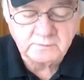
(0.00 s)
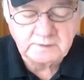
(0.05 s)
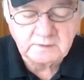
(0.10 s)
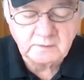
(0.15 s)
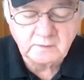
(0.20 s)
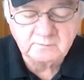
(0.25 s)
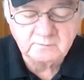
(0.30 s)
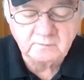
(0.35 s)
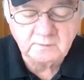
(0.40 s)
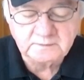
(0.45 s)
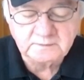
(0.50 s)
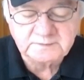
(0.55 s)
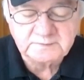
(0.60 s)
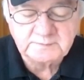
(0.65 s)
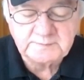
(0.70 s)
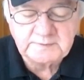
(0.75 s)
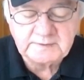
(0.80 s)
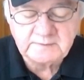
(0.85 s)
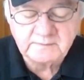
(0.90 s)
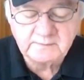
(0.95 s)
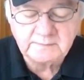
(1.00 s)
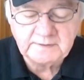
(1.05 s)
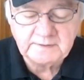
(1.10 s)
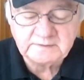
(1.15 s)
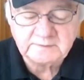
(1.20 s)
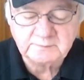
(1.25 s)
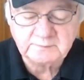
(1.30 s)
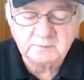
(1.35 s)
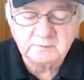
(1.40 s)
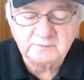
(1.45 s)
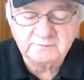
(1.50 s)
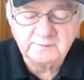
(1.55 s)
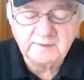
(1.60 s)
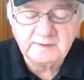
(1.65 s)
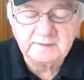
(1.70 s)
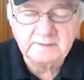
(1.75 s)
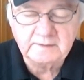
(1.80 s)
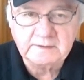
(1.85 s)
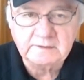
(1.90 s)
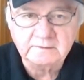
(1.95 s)
the overall speed and pace
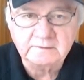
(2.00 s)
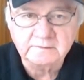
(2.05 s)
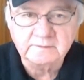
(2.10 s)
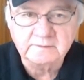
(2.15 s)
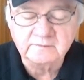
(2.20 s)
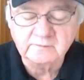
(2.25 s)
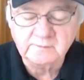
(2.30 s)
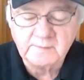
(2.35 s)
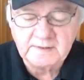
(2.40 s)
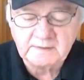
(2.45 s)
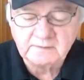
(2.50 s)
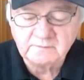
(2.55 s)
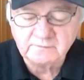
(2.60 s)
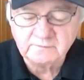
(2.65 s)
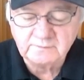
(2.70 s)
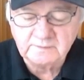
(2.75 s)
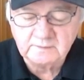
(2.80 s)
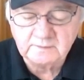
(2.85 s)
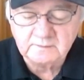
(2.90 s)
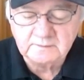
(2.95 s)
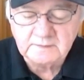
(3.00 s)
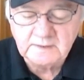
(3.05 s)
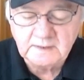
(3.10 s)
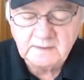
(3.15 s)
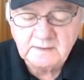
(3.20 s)
profile later in this maiden field,